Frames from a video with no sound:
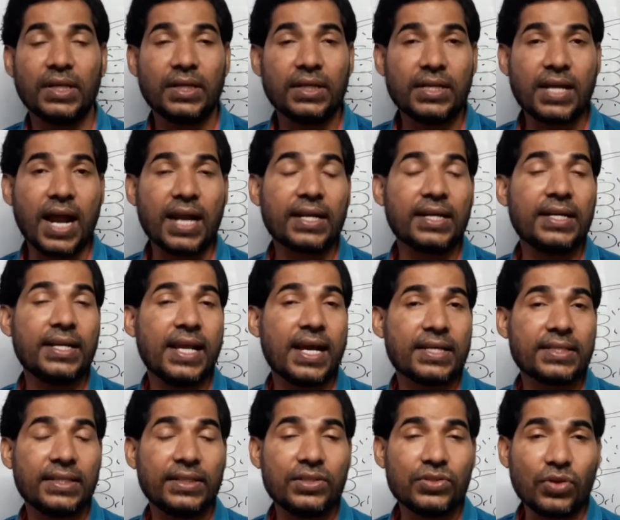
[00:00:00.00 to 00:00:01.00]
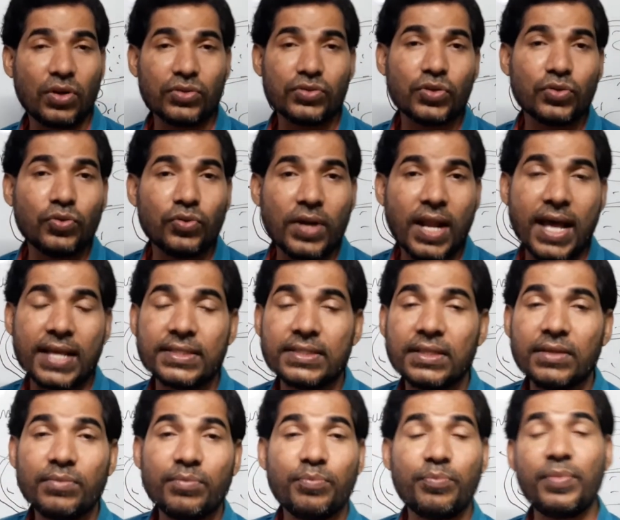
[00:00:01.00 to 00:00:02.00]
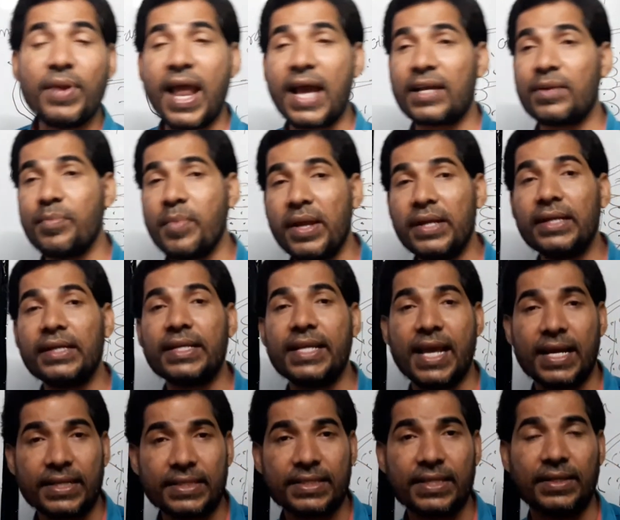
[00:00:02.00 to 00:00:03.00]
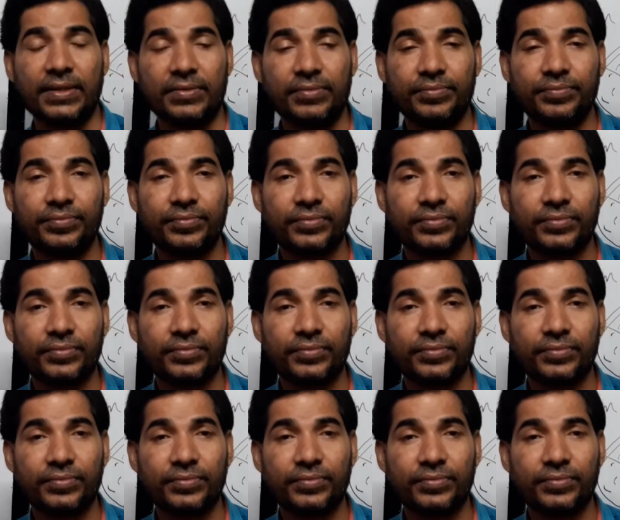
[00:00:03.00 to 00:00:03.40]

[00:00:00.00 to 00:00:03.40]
Dark reaction is also known as Blackman reaction.